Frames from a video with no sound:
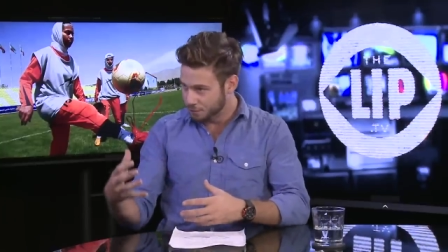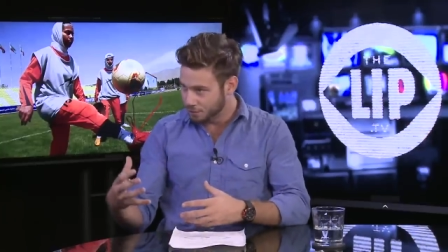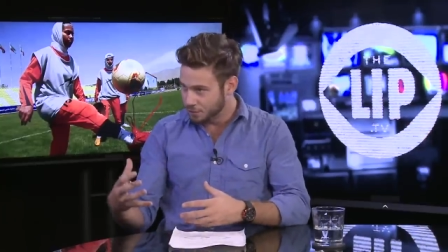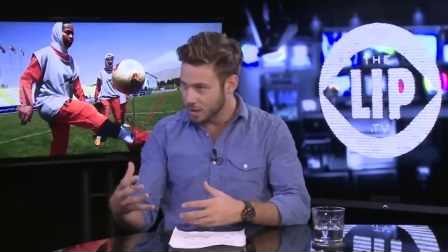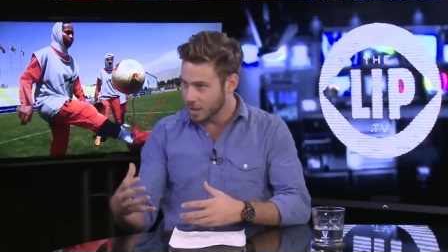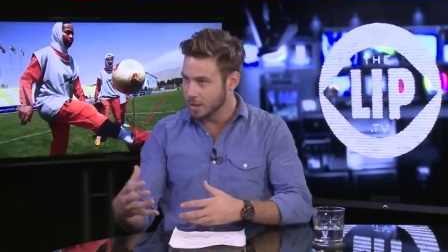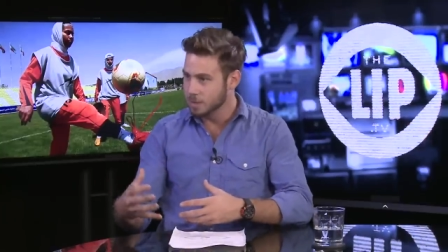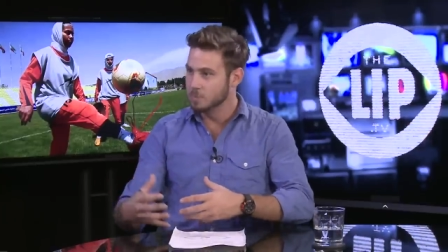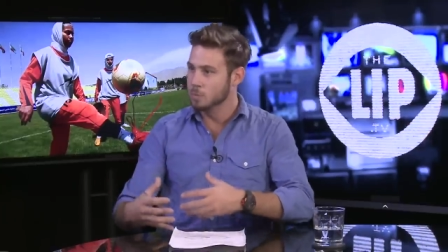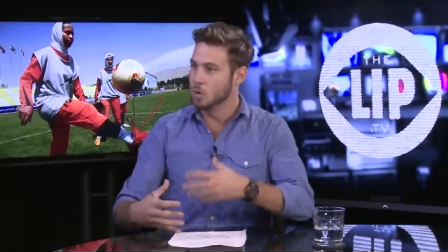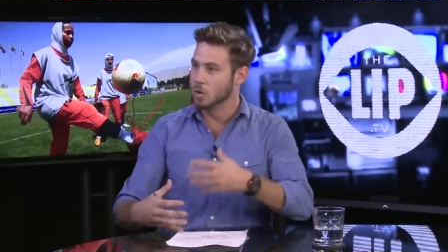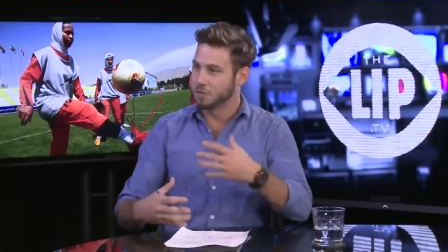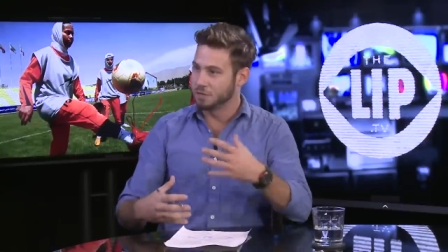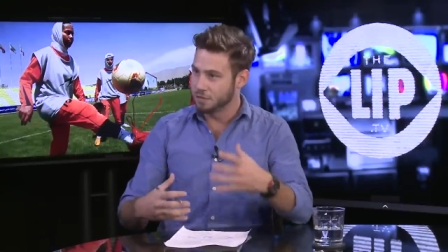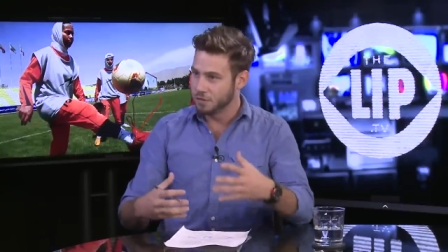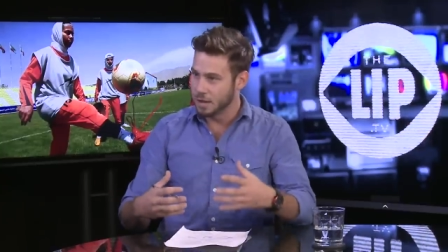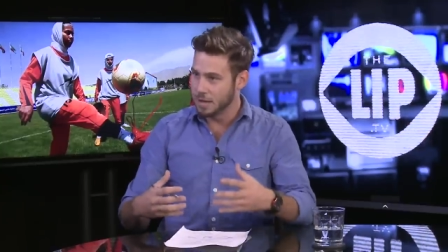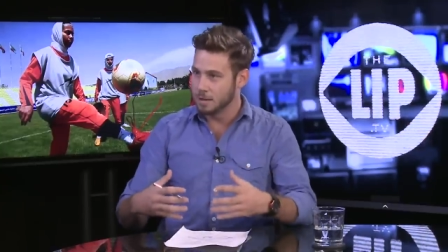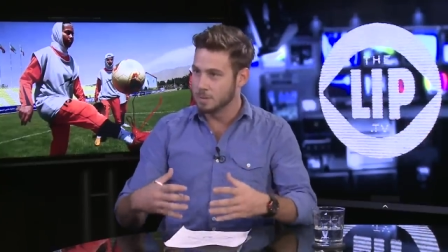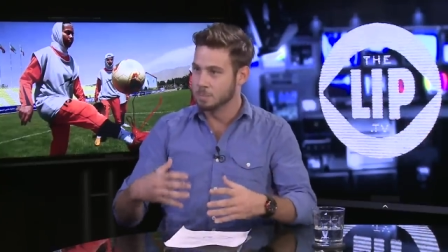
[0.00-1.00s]
fit, more
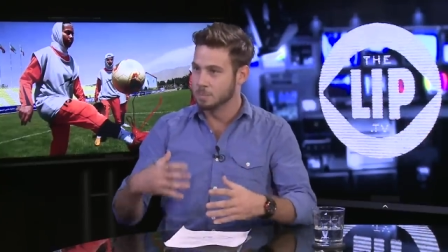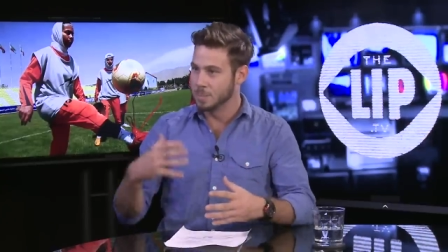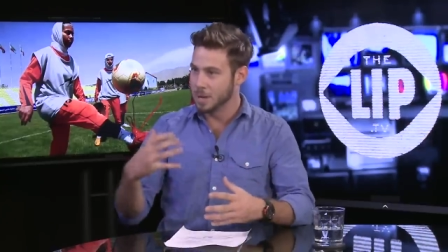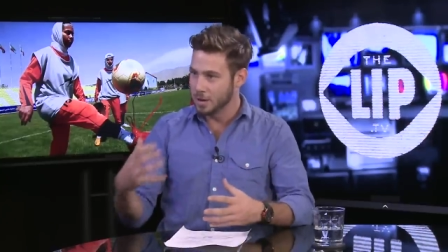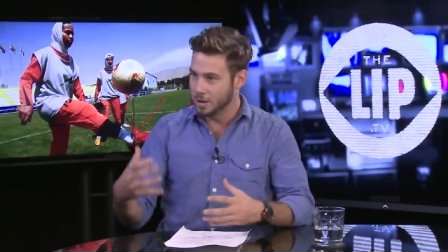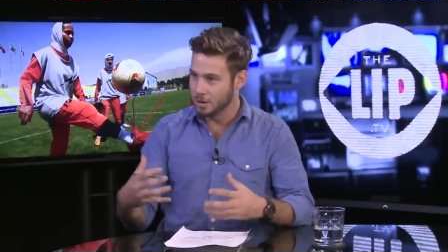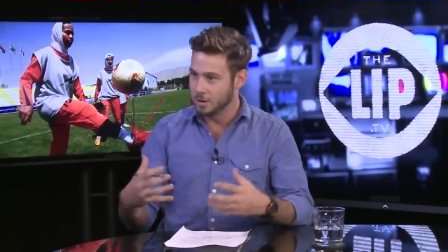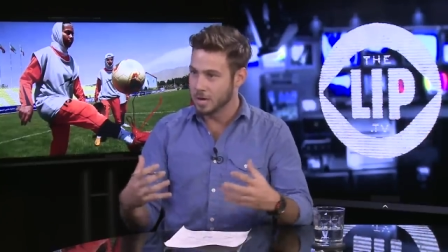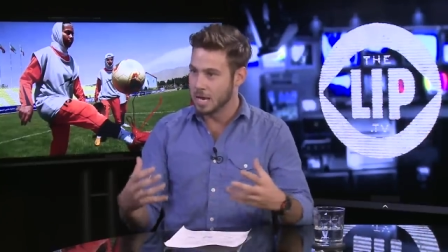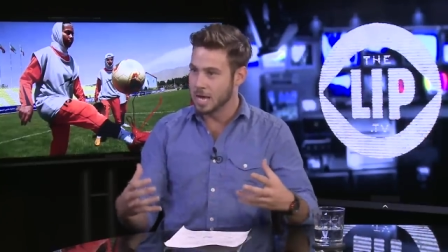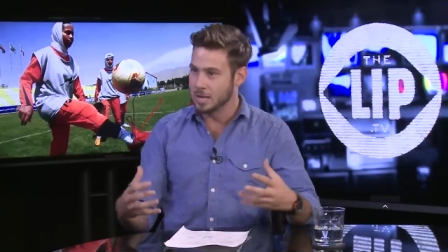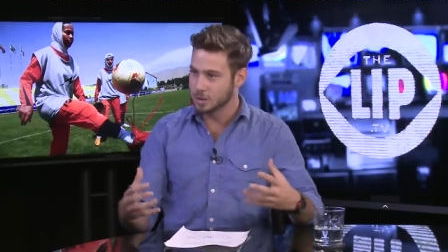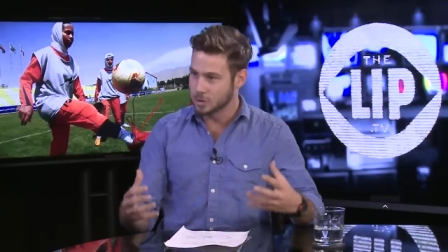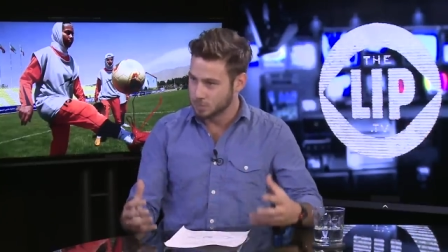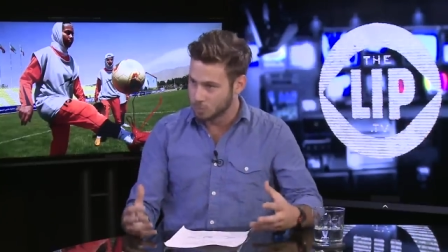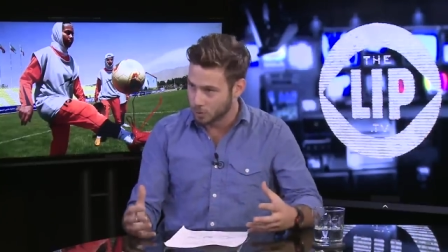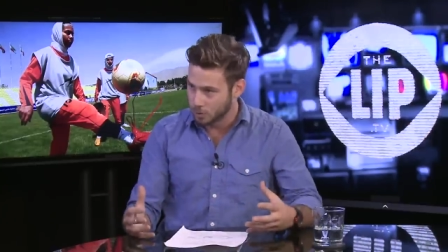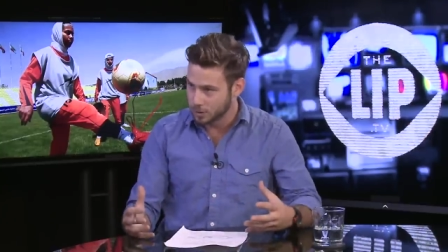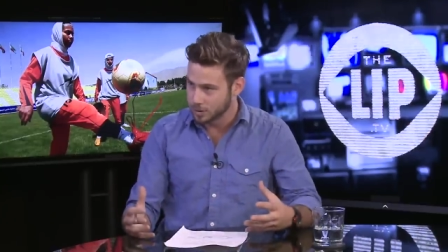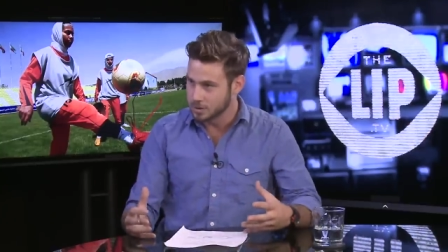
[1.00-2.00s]
fit, better at
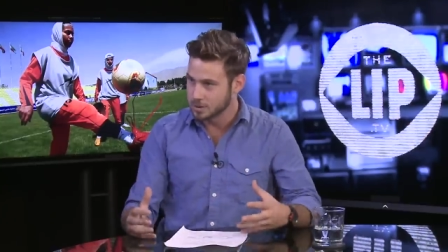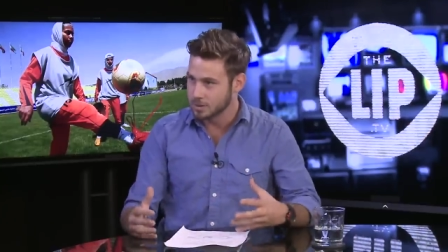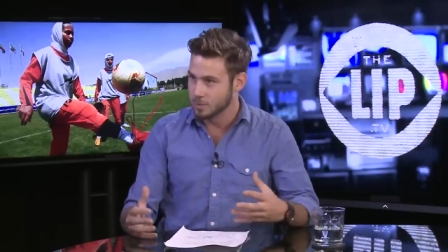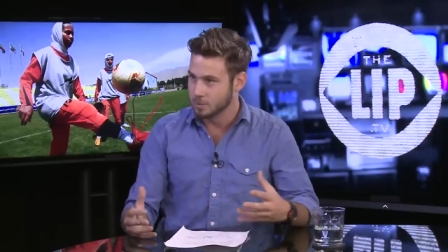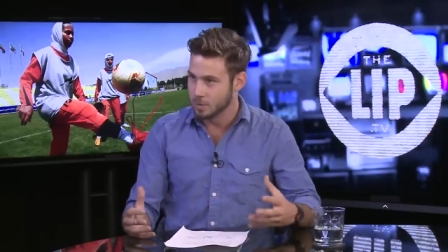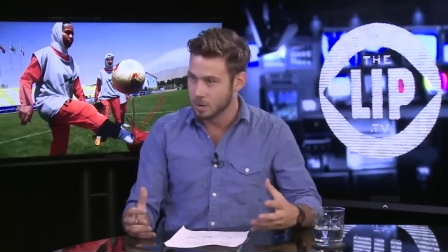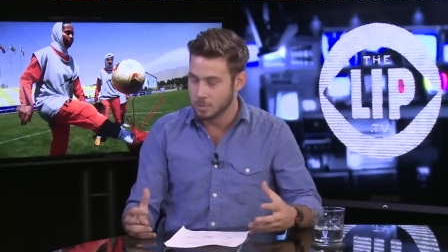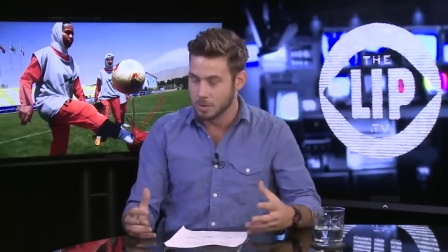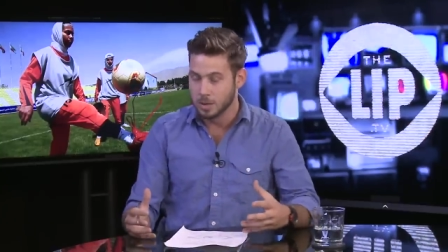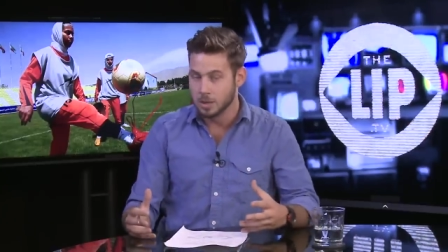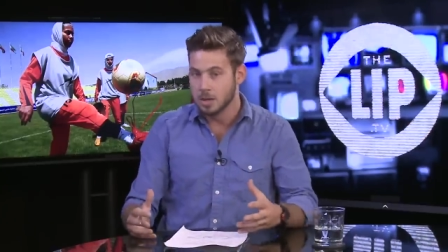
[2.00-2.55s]
sports than women?